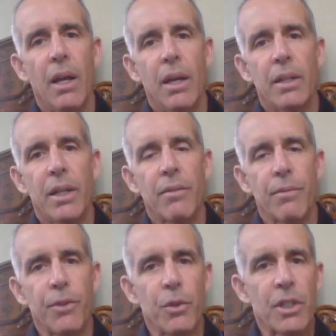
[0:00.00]
Then a
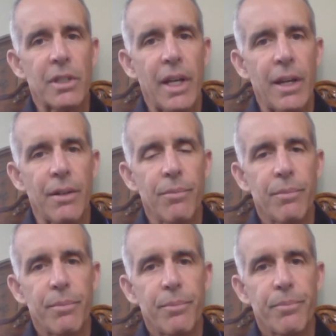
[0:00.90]
few years later,
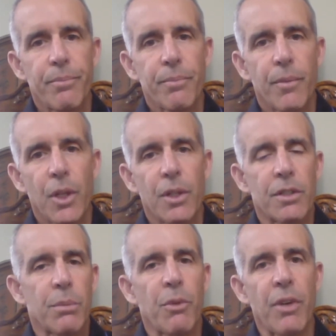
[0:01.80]
you did
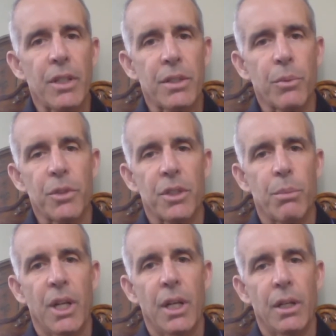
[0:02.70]
some investing with
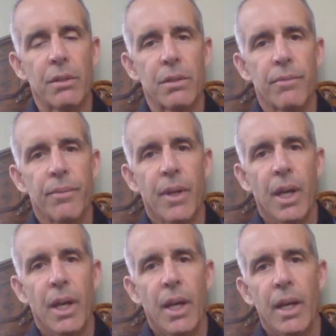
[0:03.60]
somebody else.
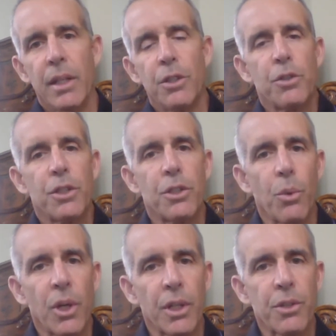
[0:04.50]
And then you did your
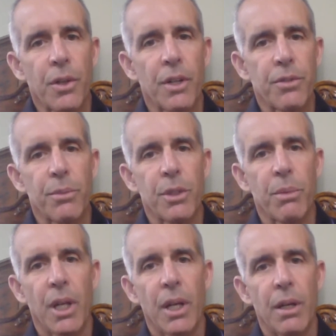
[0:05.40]
will and trust from
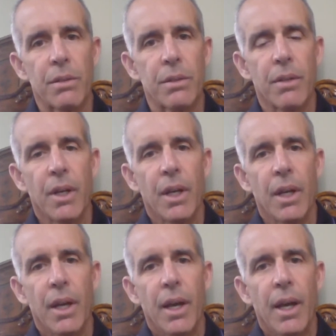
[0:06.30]
somebody else.
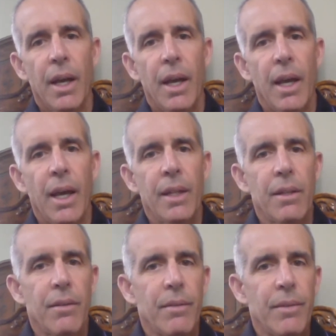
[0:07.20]
And
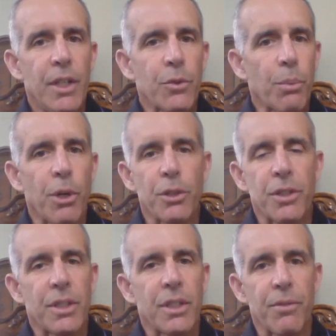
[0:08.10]
these were
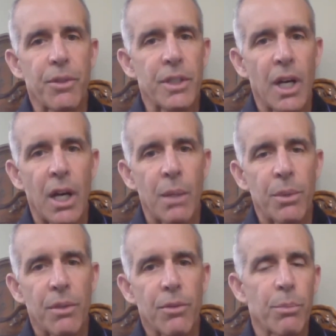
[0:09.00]
purchased at different times
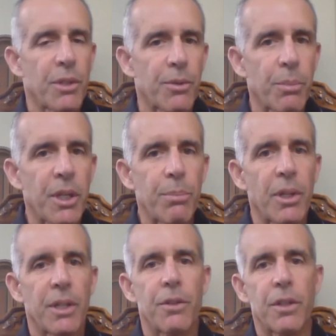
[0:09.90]
from different people
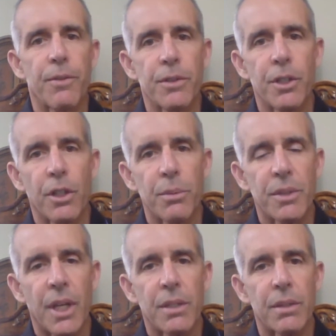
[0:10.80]
under different
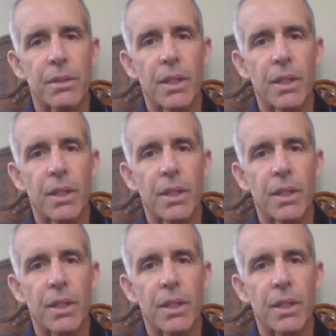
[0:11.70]
circumstances.